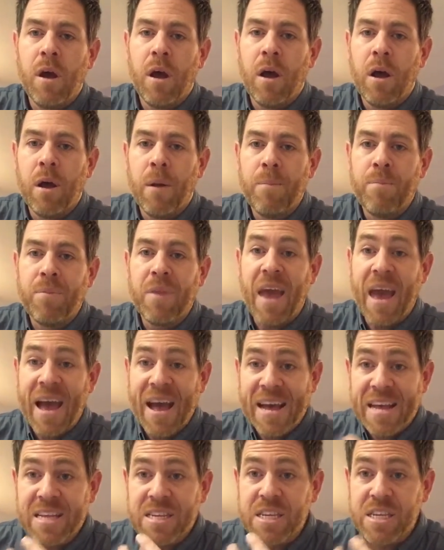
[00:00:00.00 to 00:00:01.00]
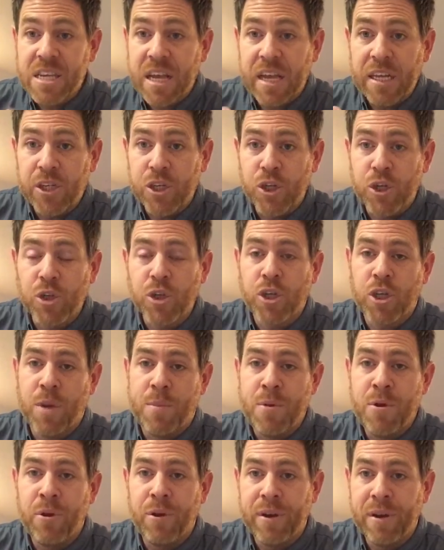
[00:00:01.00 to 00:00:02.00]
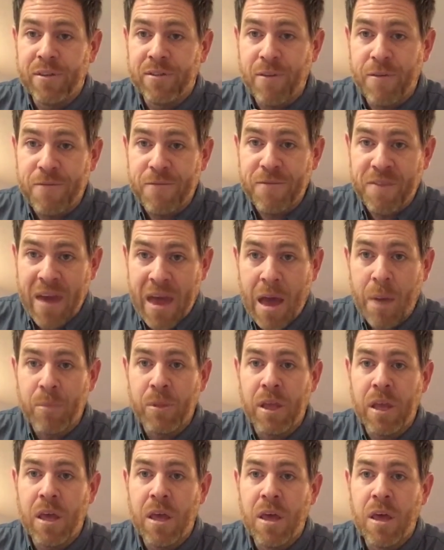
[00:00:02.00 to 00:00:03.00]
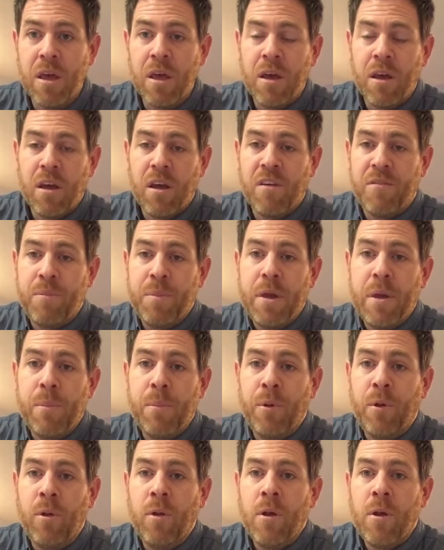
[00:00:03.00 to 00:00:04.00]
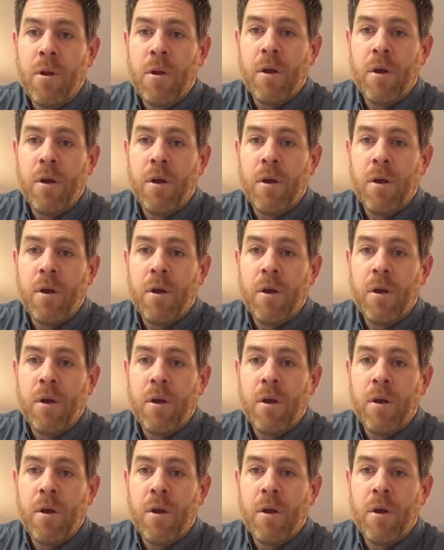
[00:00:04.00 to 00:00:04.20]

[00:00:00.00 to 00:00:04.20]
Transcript: as a church community, as a family of people.